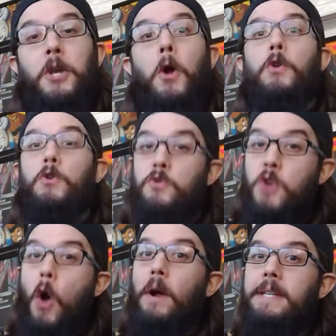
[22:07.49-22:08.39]
So you
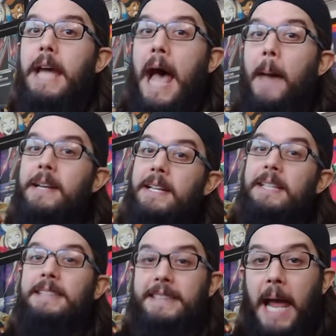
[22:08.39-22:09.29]
know what time it
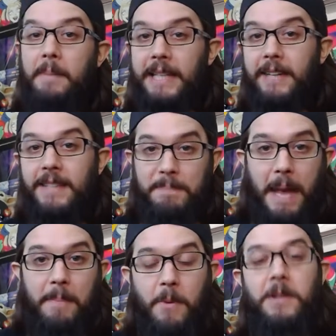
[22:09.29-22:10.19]
is. It's time to give this
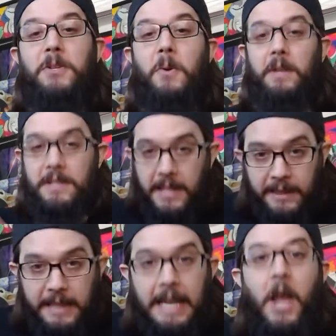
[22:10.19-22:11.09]
bad boy a score. Let's
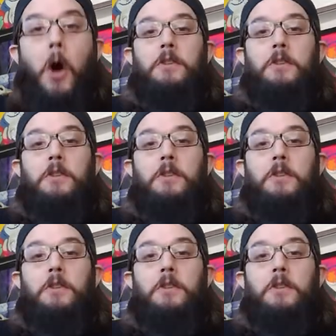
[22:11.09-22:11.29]
get the old